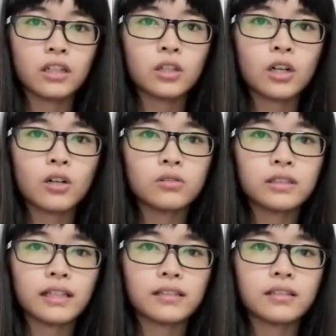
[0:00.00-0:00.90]
Goal
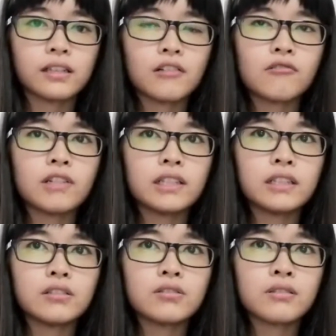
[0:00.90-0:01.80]
10.
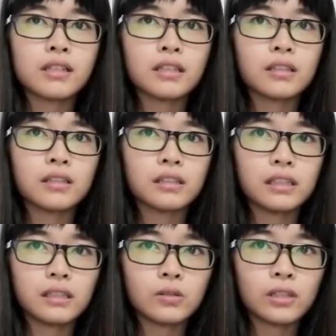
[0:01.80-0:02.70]
Reduce
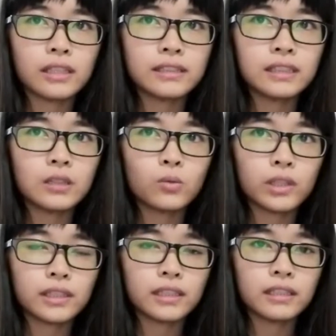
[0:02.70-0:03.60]
inequality
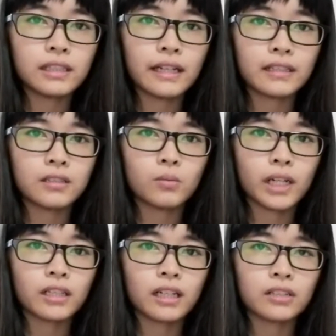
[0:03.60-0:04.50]
within and
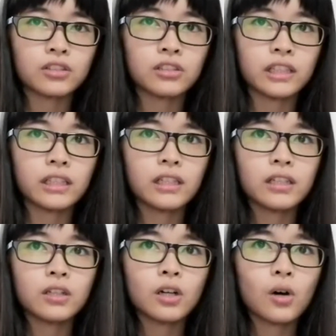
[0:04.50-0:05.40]
among countries.
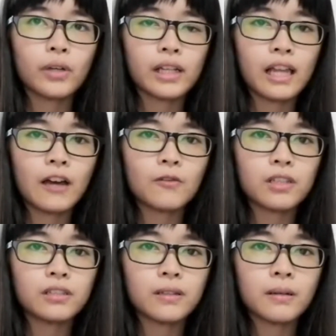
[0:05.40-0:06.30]
Goal
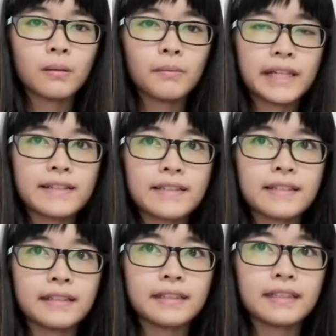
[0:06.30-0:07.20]
11. Make
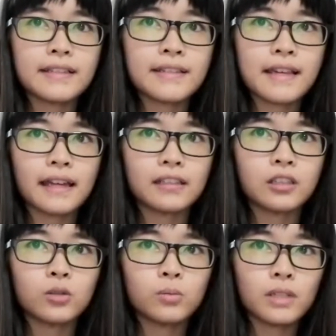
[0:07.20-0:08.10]
cities and
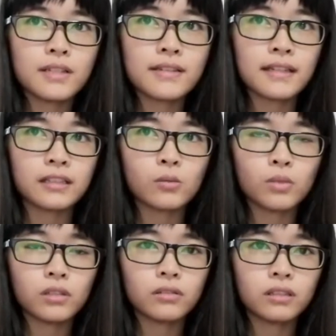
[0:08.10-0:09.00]
human
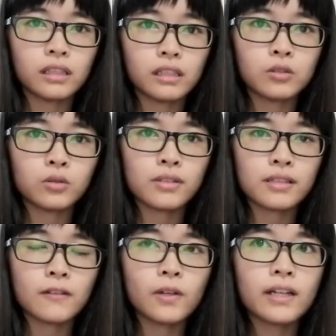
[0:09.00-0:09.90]
settlement
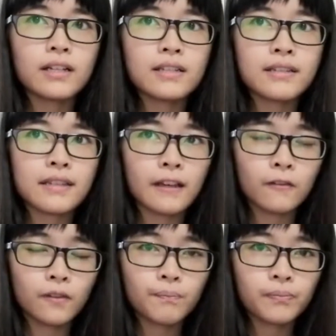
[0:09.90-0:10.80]
inclusive, safe,
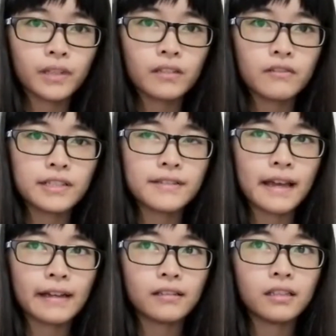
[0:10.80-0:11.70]

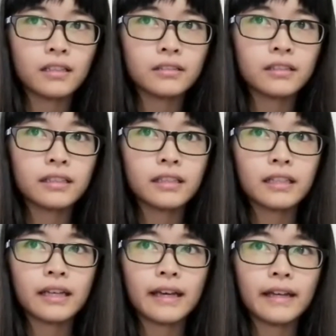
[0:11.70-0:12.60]
resilient,
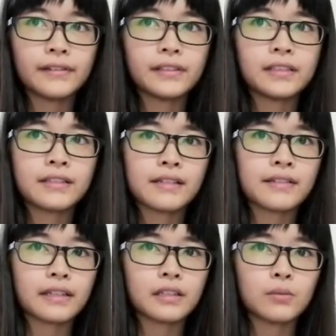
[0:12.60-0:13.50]
and
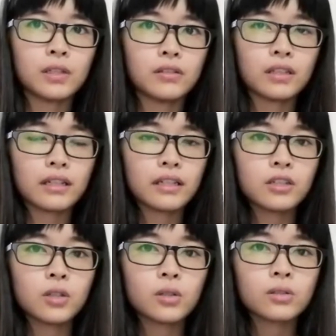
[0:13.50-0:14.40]
sustainable.
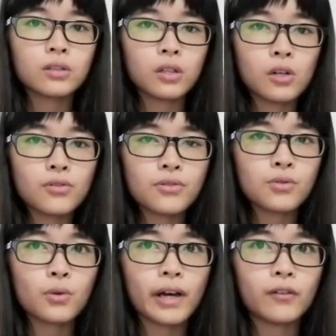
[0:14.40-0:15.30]
Goals
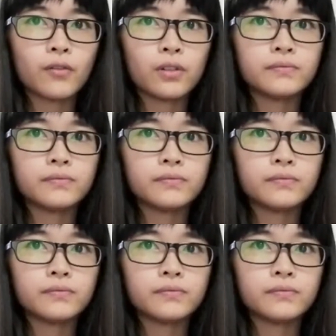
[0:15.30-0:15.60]
12.